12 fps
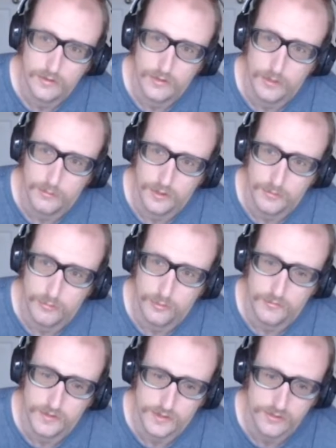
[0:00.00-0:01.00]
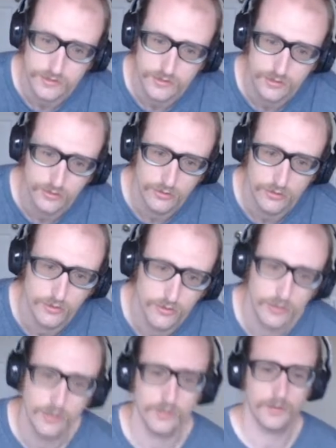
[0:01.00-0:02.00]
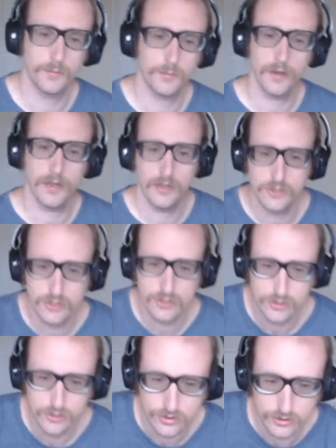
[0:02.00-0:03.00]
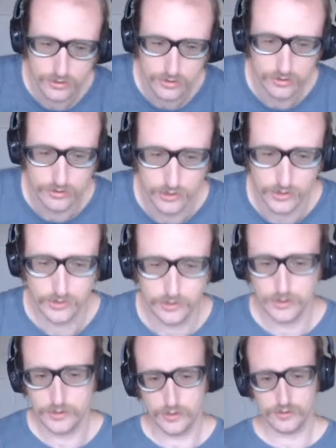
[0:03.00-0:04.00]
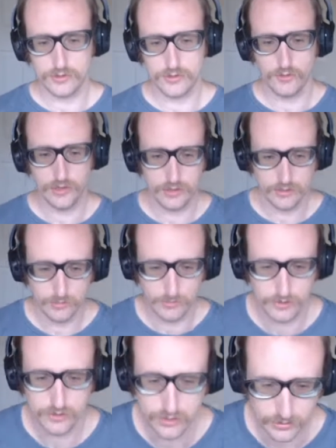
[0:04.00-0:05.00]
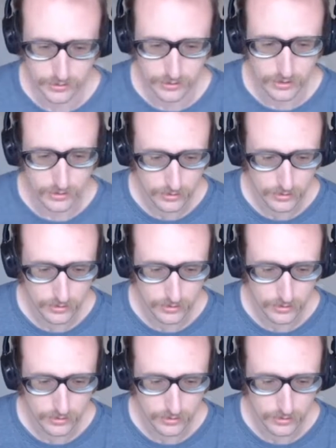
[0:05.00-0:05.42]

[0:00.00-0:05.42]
I'm going to move this to another page, or another screen, so I'm not sharing